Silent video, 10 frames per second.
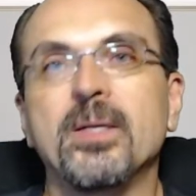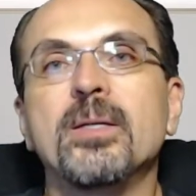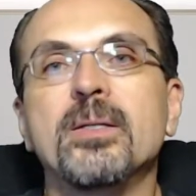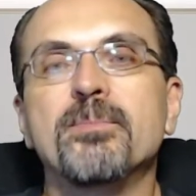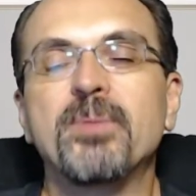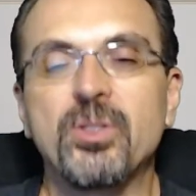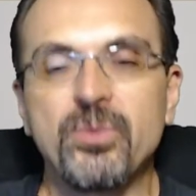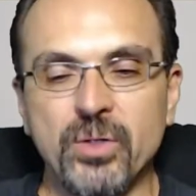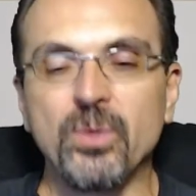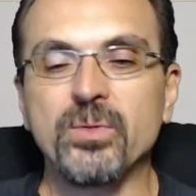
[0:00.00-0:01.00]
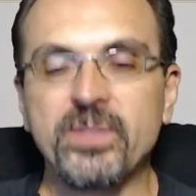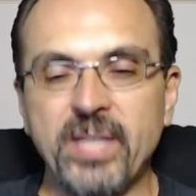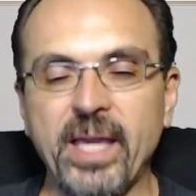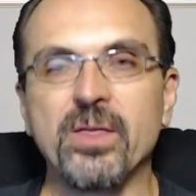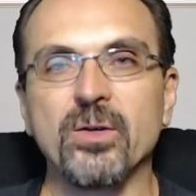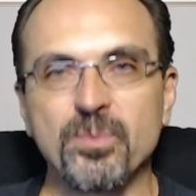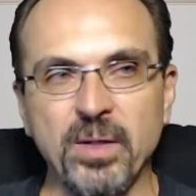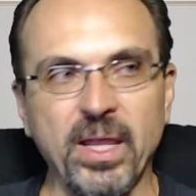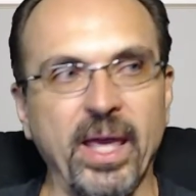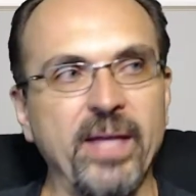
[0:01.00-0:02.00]
But you don't take those
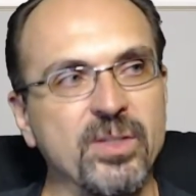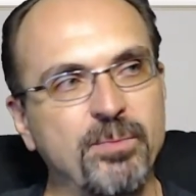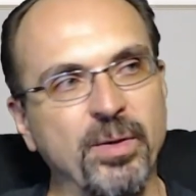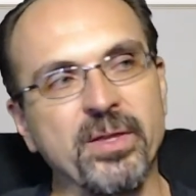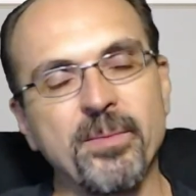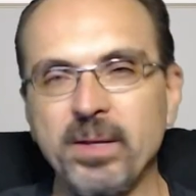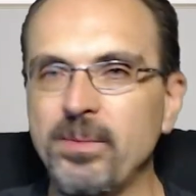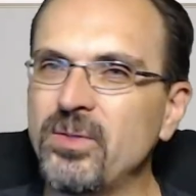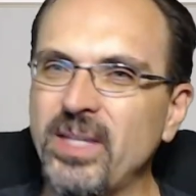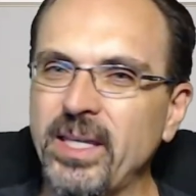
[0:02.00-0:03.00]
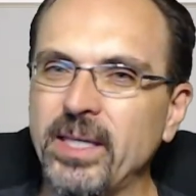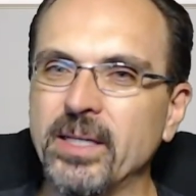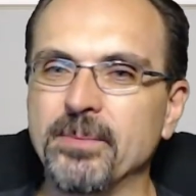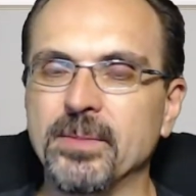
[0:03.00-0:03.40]
plates and put them in a museum.